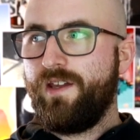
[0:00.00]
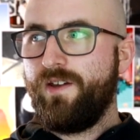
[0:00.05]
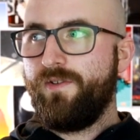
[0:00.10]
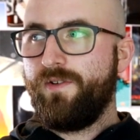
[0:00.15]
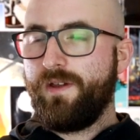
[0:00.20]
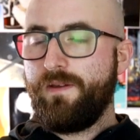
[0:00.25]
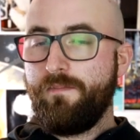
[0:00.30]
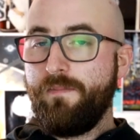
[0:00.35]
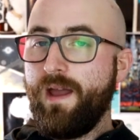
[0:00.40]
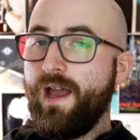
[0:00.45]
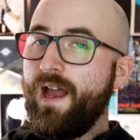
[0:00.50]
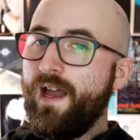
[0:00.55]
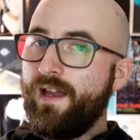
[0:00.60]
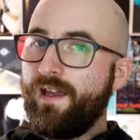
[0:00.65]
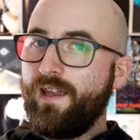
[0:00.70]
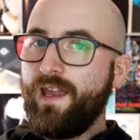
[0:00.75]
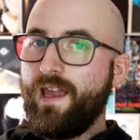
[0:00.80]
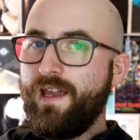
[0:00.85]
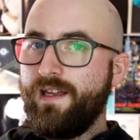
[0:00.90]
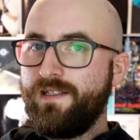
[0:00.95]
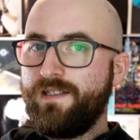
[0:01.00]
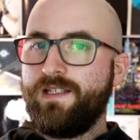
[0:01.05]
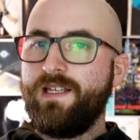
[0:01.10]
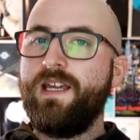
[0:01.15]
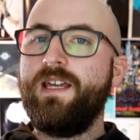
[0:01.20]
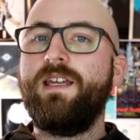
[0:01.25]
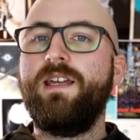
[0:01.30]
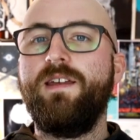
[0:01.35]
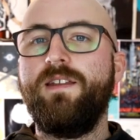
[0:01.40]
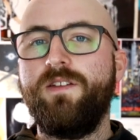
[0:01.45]
going back and
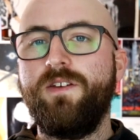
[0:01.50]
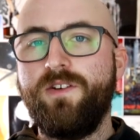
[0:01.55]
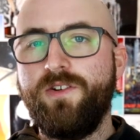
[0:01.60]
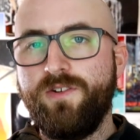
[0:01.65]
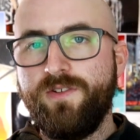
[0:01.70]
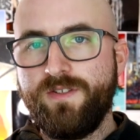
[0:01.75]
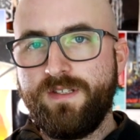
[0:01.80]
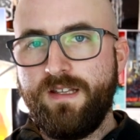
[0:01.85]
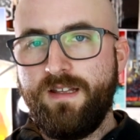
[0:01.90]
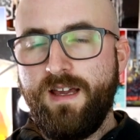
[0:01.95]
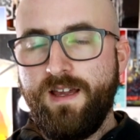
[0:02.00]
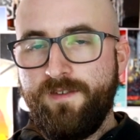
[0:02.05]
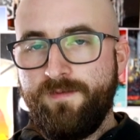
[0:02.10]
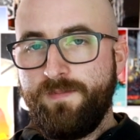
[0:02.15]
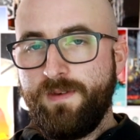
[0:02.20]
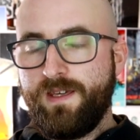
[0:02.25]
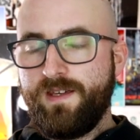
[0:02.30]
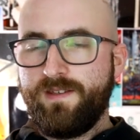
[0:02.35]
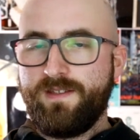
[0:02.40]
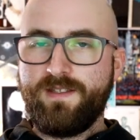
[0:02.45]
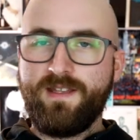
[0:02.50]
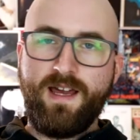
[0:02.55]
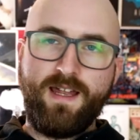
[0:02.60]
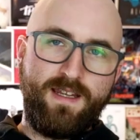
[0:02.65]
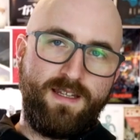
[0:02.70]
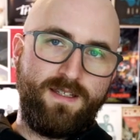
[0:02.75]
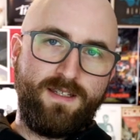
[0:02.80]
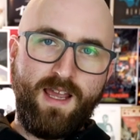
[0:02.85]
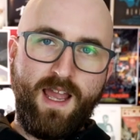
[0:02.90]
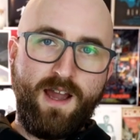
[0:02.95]
taking the girl's life because that
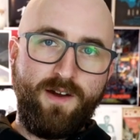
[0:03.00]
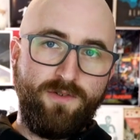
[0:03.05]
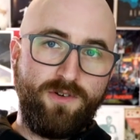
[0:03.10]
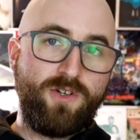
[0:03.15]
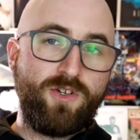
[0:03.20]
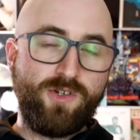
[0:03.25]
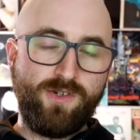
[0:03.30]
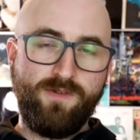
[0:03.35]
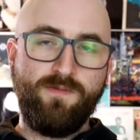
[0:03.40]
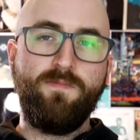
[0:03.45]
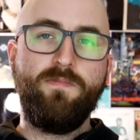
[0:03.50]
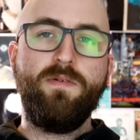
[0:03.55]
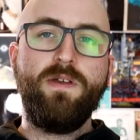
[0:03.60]
is how it should